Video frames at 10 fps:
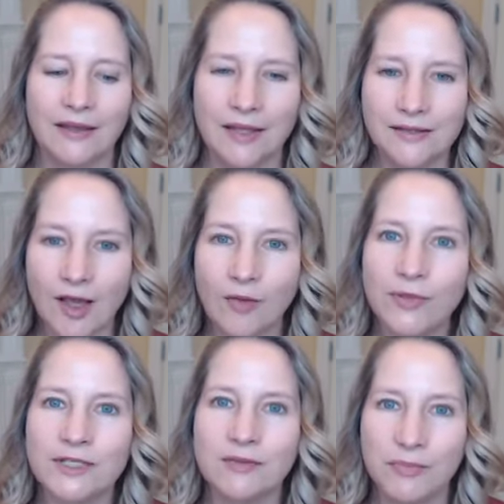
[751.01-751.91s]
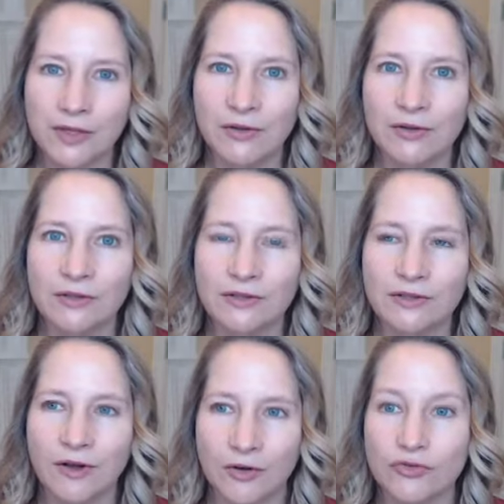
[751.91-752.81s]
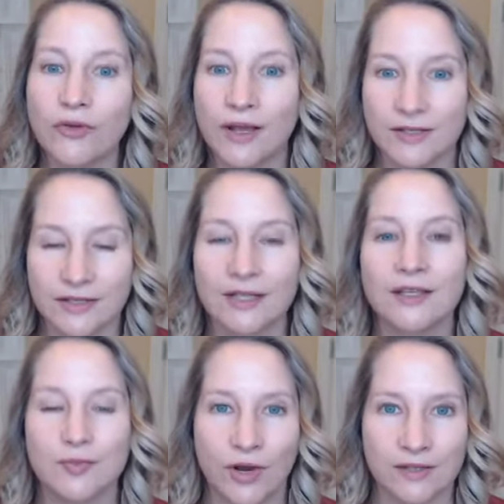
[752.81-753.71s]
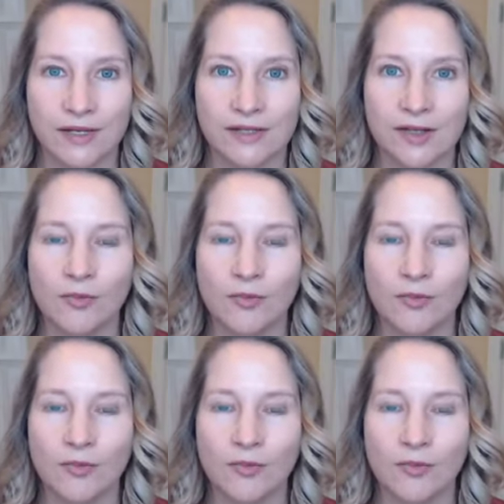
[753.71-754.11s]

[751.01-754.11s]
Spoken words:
it's helping to build our trust in this process,